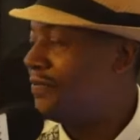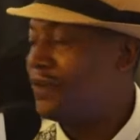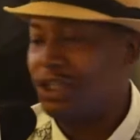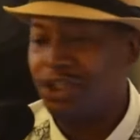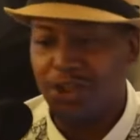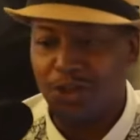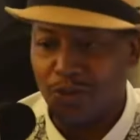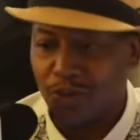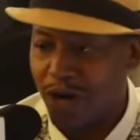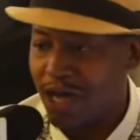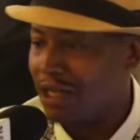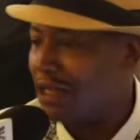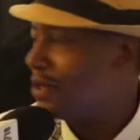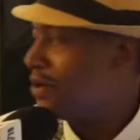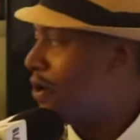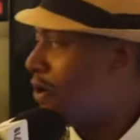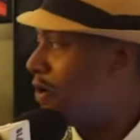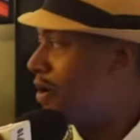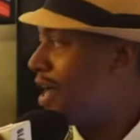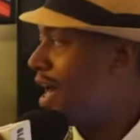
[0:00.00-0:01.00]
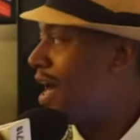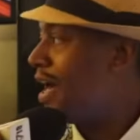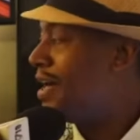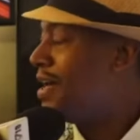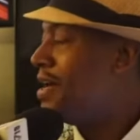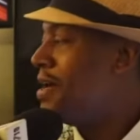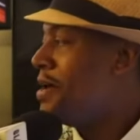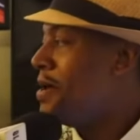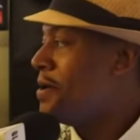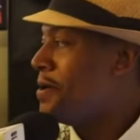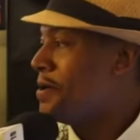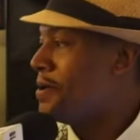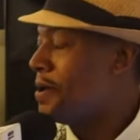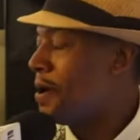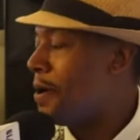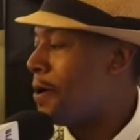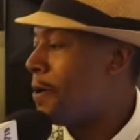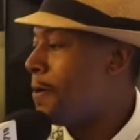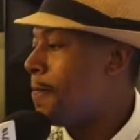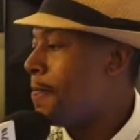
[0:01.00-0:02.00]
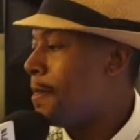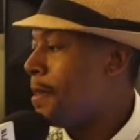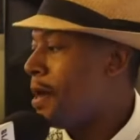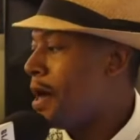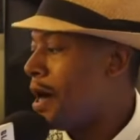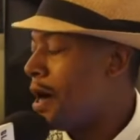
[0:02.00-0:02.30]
Fit you well and all that. You know,